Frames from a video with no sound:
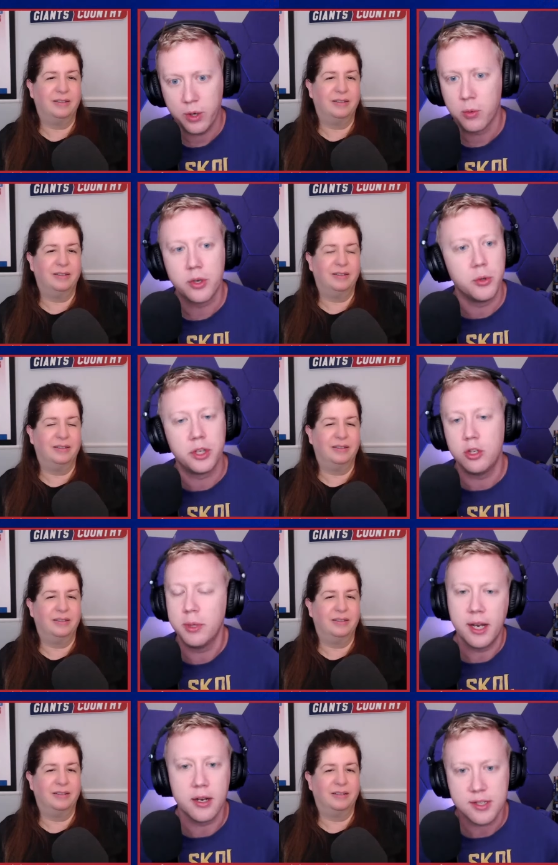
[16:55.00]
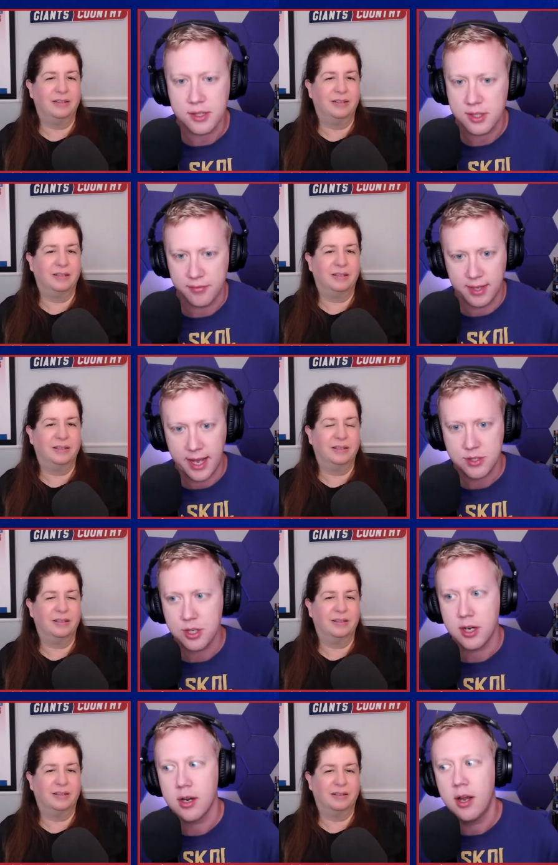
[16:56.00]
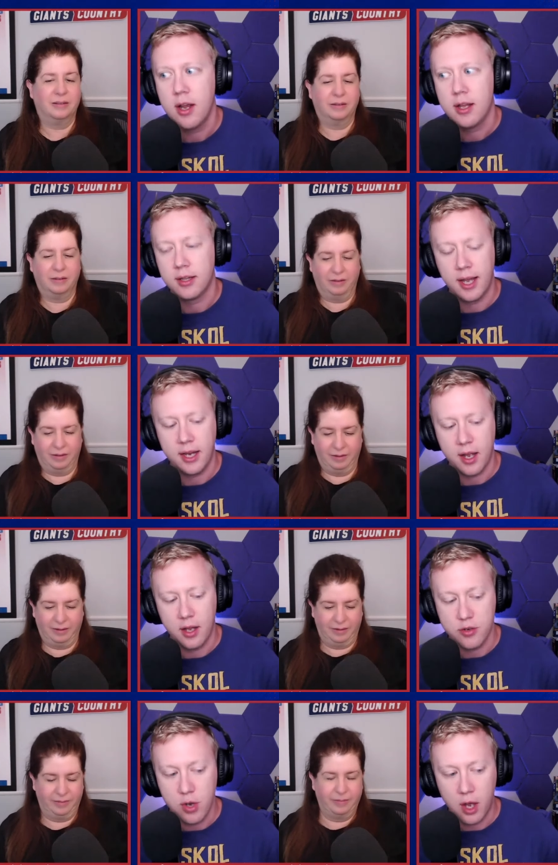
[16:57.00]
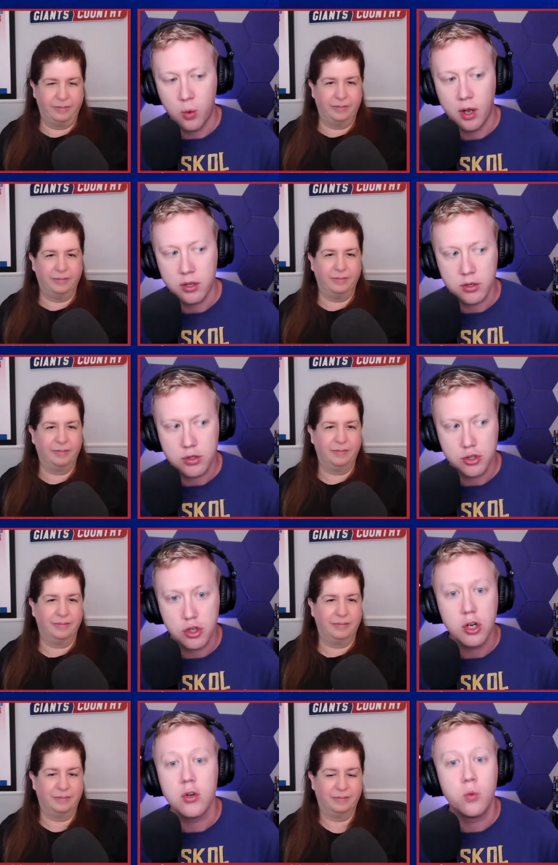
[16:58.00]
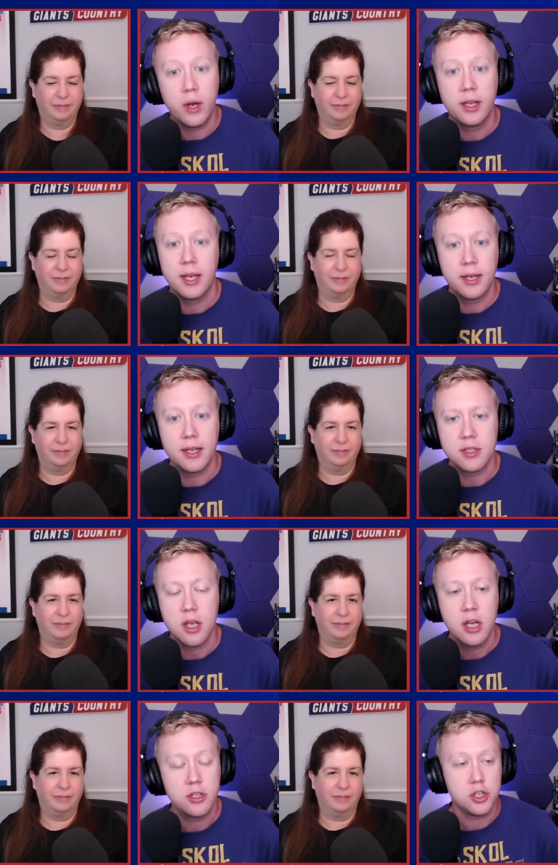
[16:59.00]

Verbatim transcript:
Speaker 1: were doing QB carousel stuff last year, like a certain willingness to